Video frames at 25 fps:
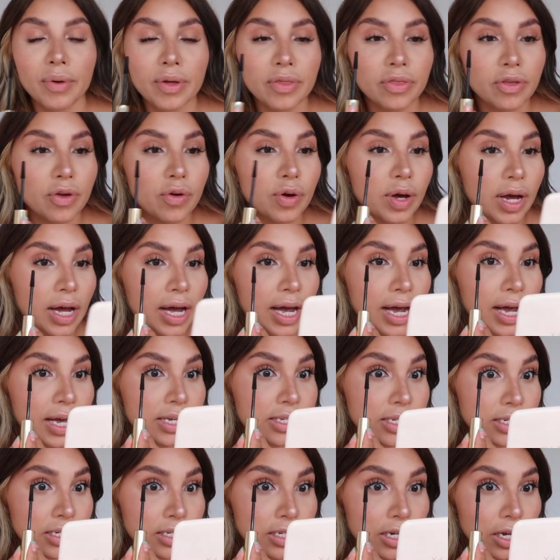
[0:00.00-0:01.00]
with you
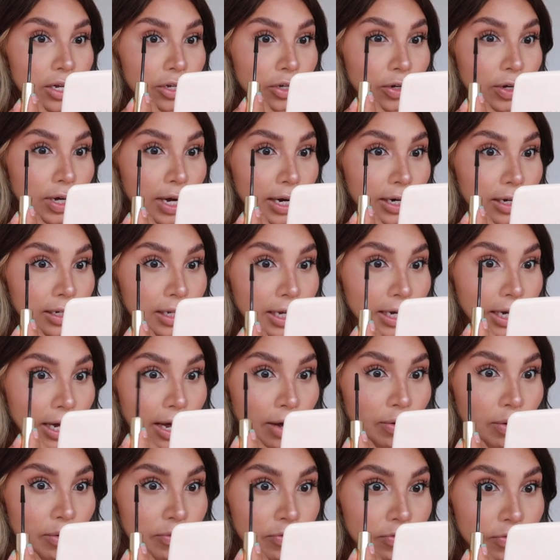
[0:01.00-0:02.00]
guys and tell you kind of like
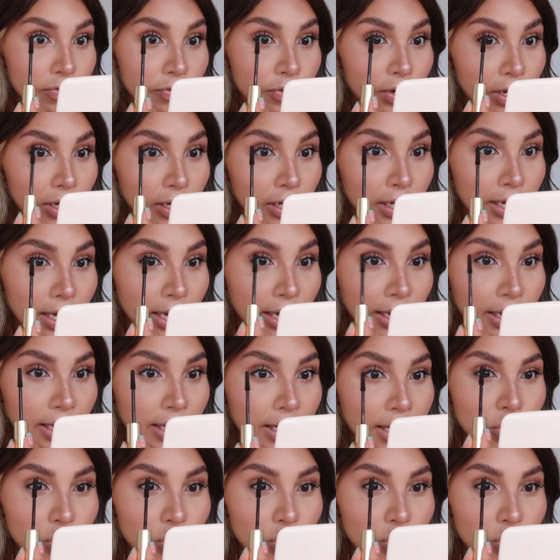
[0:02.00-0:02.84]
how I'm feeling.